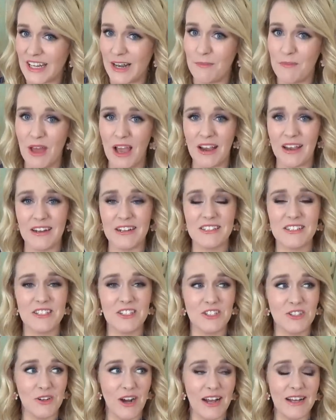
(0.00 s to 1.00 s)
and I'm not gonna
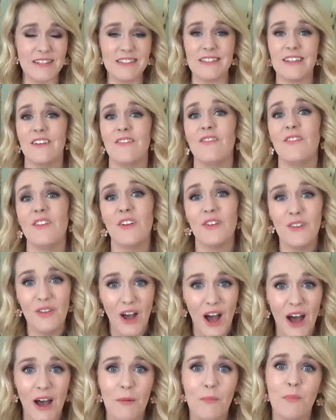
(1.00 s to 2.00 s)
stress if they're
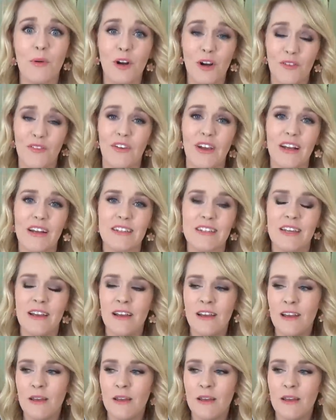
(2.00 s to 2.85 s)
not perfect.